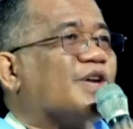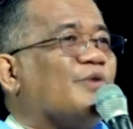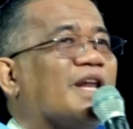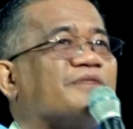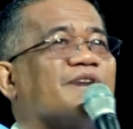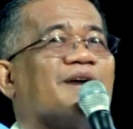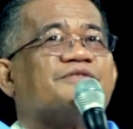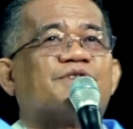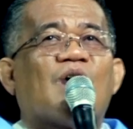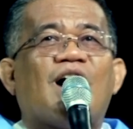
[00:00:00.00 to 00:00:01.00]
will of God
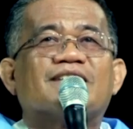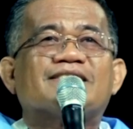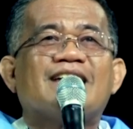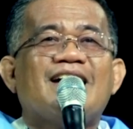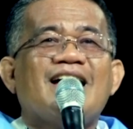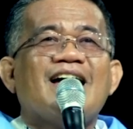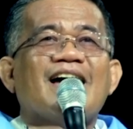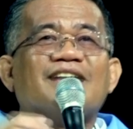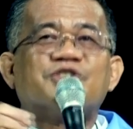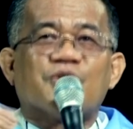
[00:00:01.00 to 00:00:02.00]
for us
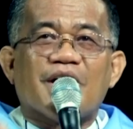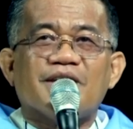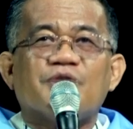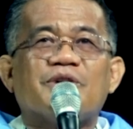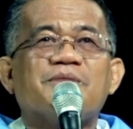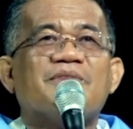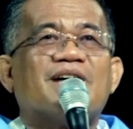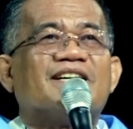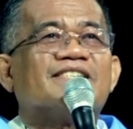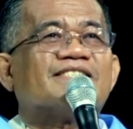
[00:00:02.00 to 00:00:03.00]
and together with
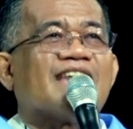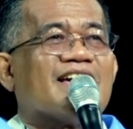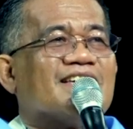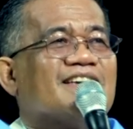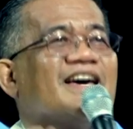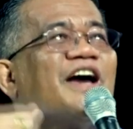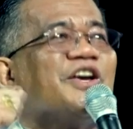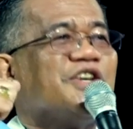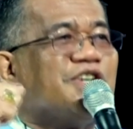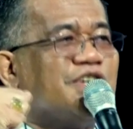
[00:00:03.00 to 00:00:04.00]
Mary say,
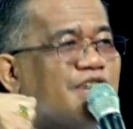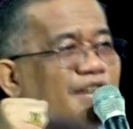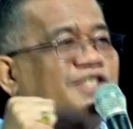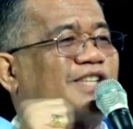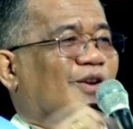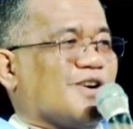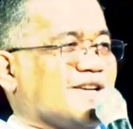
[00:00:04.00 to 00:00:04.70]
yes, Lord.